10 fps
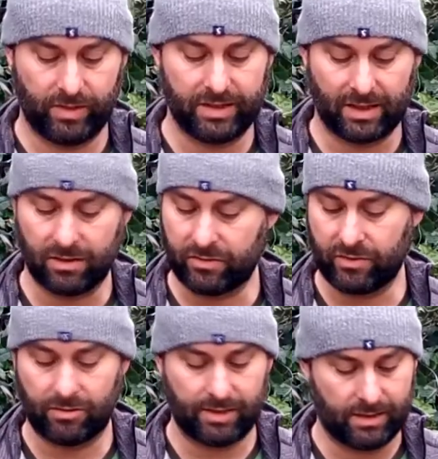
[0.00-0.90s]
retails
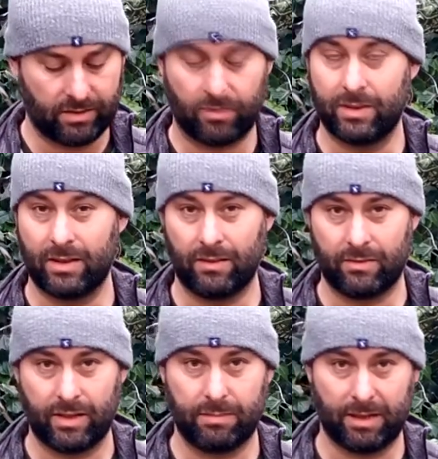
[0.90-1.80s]
for around
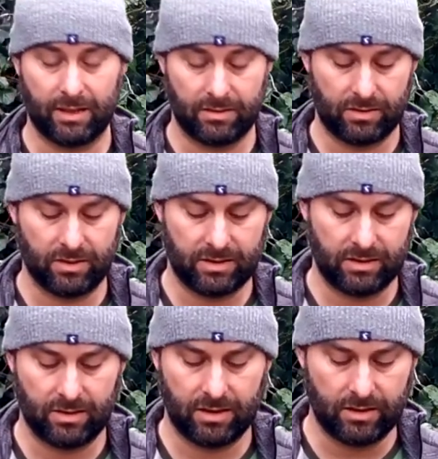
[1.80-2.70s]

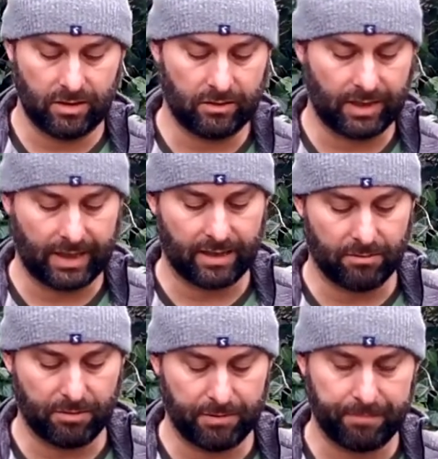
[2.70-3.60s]
£23.99 in the UK at
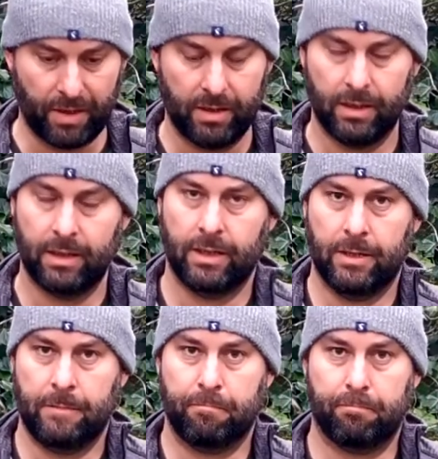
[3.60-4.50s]
the moment.
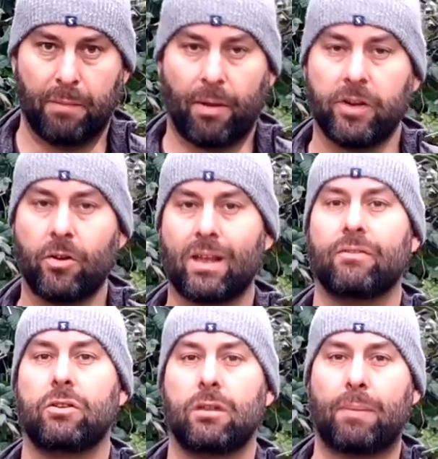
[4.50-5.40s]
But by not
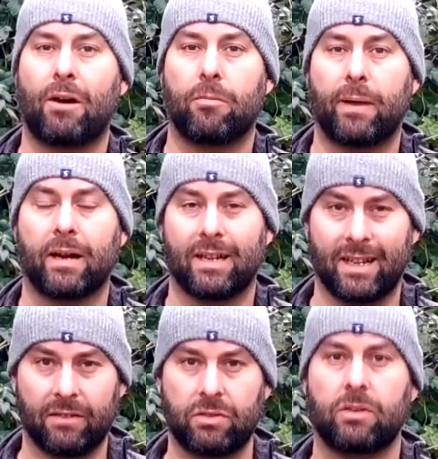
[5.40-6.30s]
giving you the power pack,
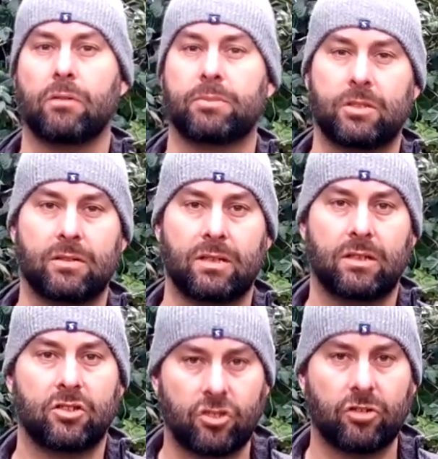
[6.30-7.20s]
it gives you the
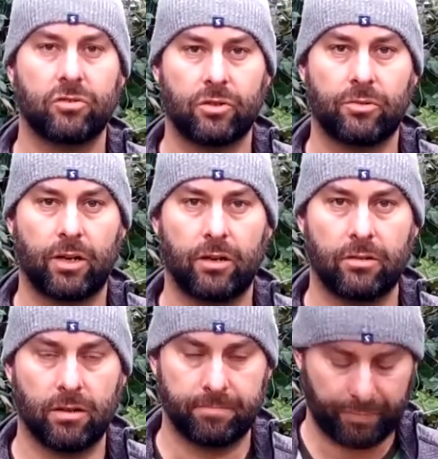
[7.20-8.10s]
opportunity to choose your
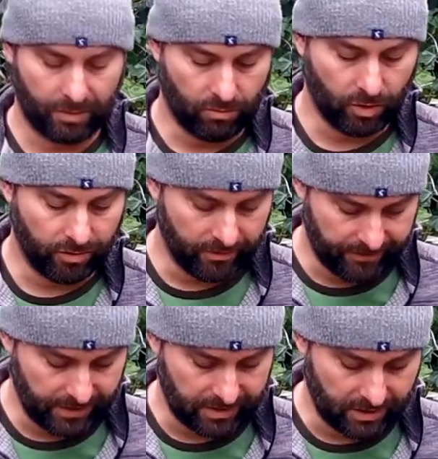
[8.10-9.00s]
own, one that
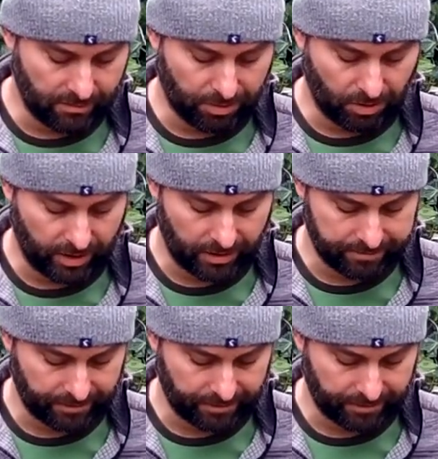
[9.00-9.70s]
fits in the pocket.